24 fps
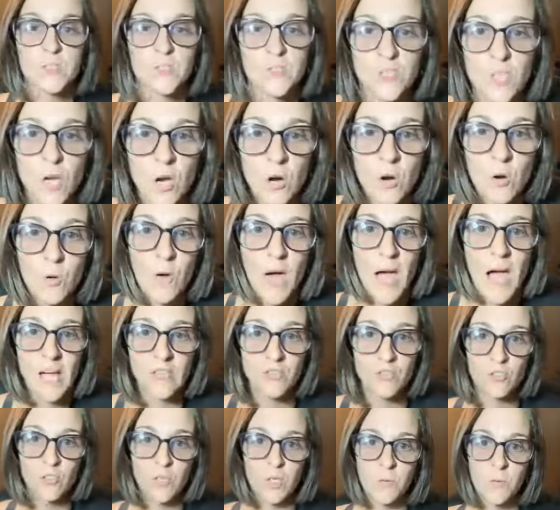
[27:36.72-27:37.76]
So,
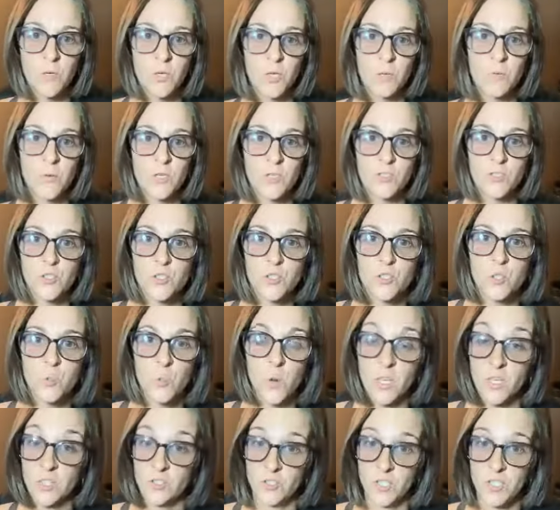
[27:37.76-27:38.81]
Ashley, what do you want to do? You
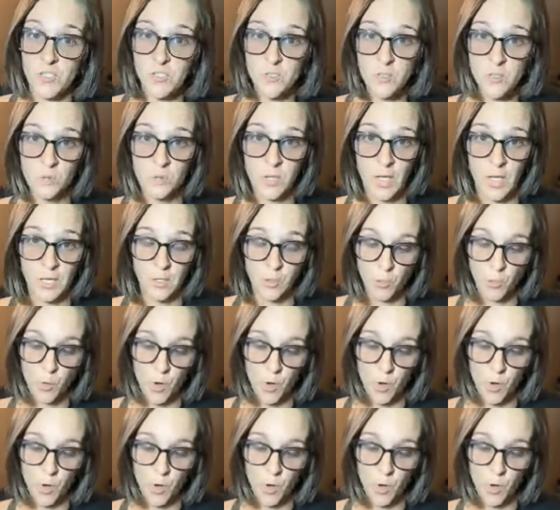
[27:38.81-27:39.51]
want to just do like